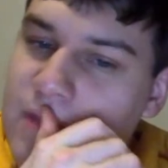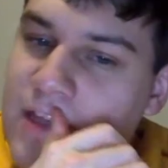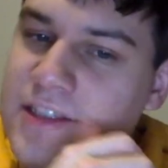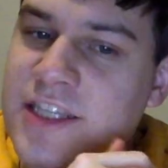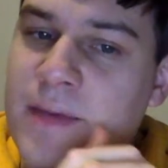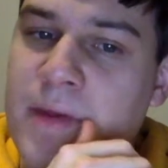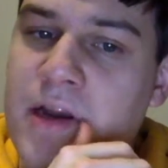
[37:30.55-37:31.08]

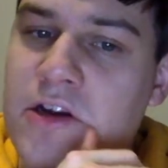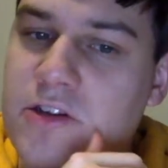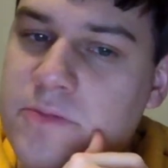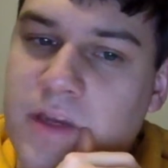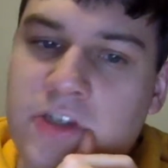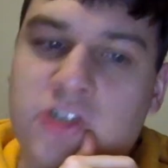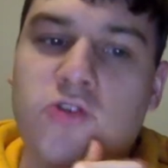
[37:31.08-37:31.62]
same editor as
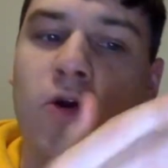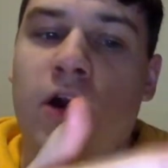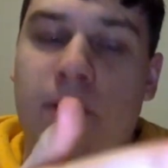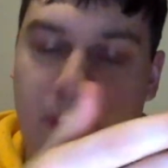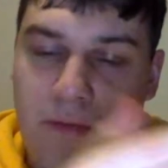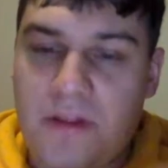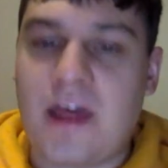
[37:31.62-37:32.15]
Big Short. I
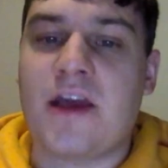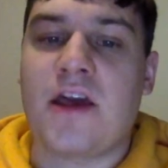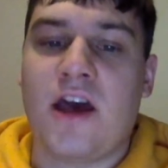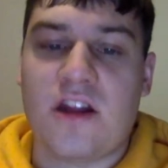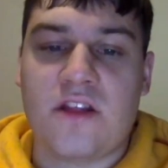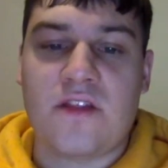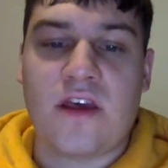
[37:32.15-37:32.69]
remember that
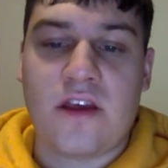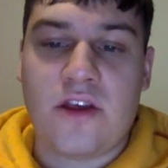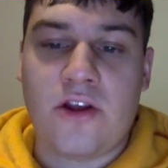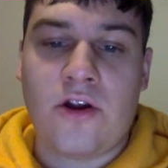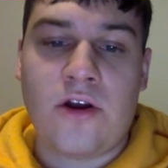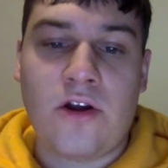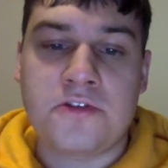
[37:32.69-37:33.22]
got in that
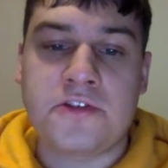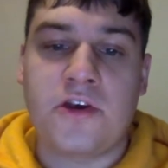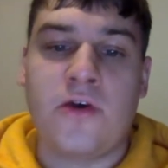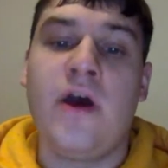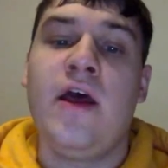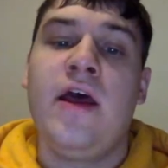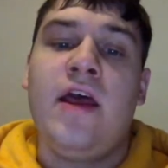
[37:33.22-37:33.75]
year. And
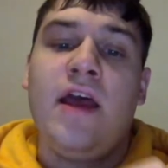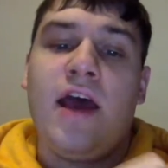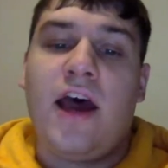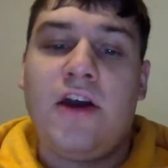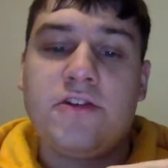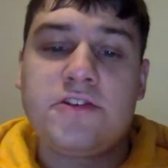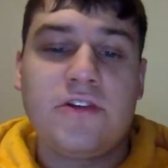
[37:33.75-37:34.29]
also,
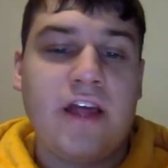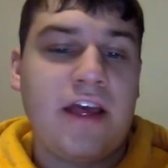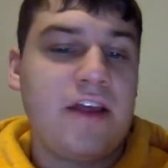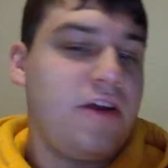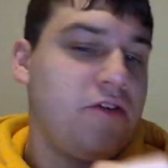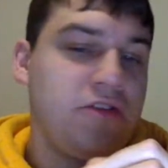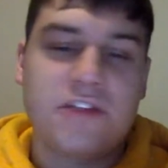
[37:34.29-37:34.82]
I also like,
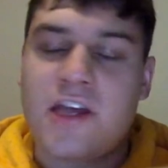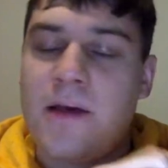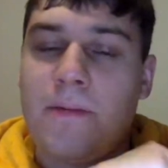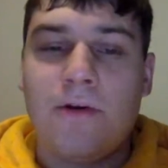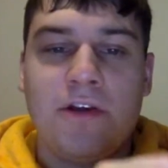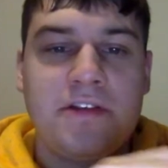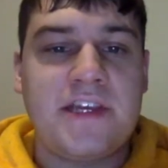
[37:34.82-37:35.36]
there's a
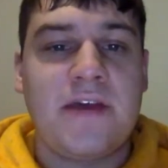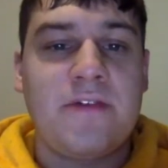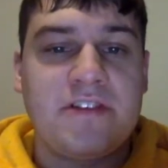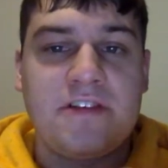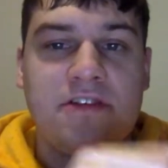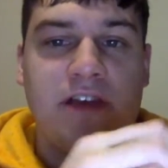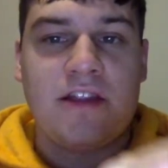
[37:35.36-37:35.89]
couple of good
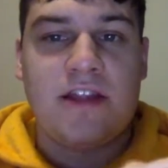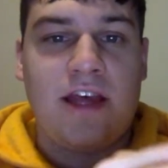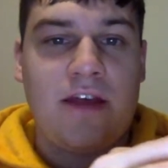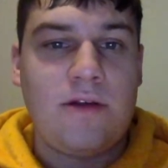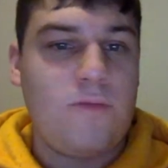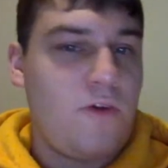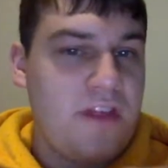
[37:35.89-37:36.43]
sequences like
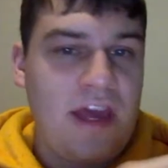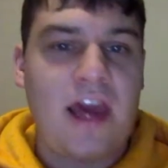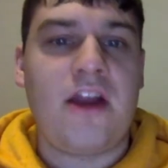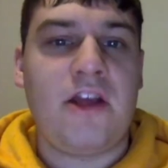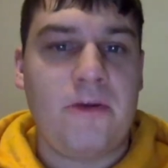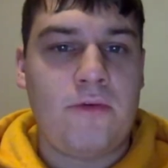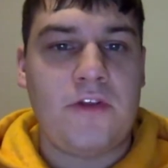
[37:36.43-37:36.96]
that where the
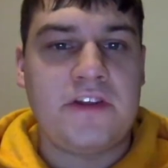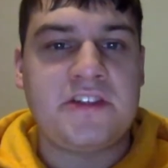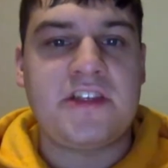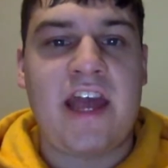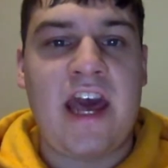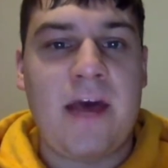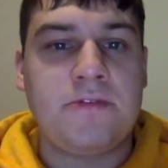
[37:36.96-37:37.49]
editing really
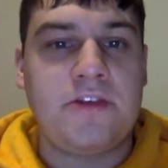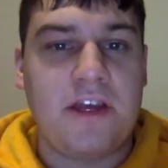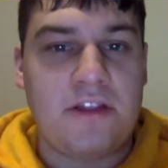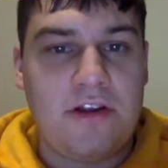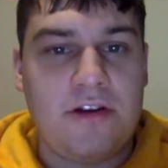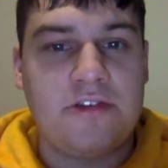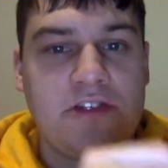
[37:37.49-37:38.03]
snaps. Like
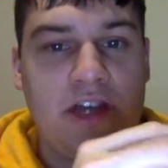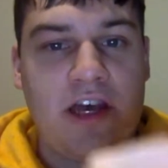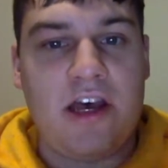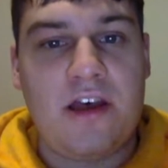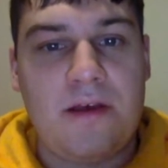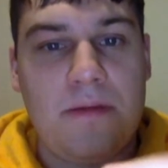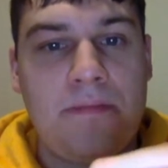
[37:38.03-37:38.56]
there's
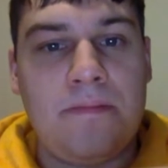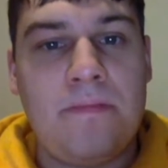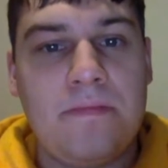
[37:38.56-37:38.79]
the